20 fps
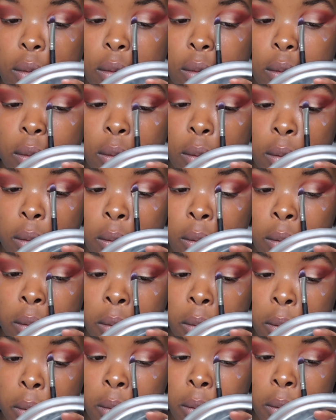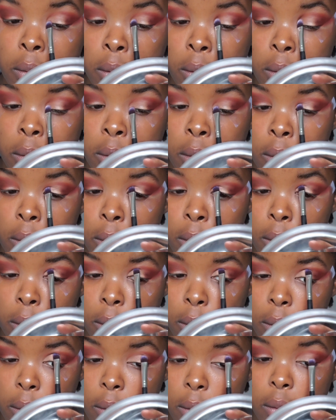and then go out into a
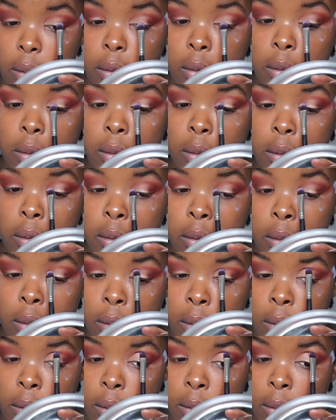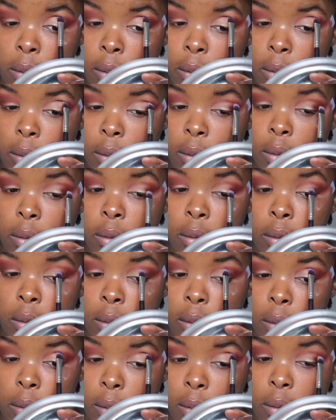matte smoky finish.
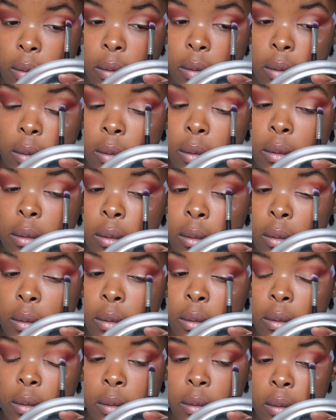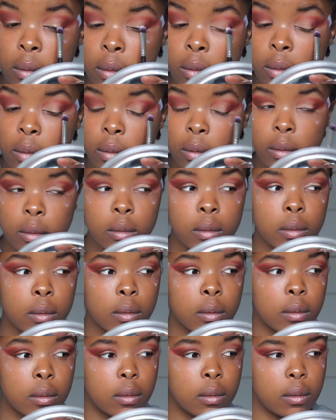And yeah, I think it's becoming my
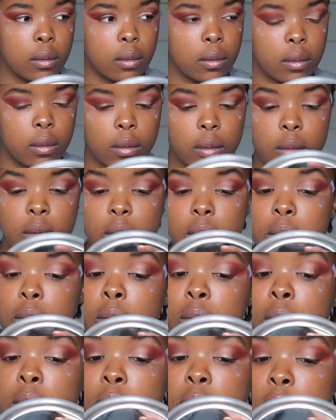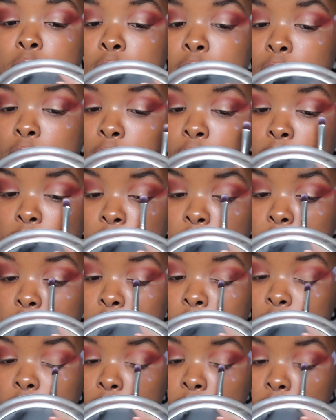specialty, especially that I do it
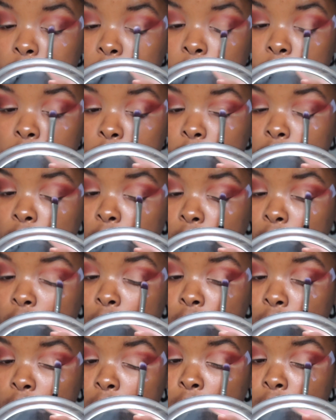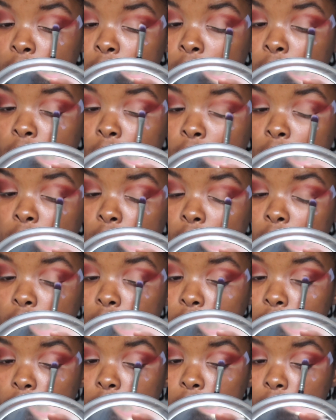now that I do it more and more. But
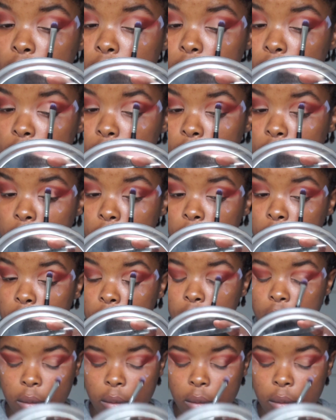when you do this,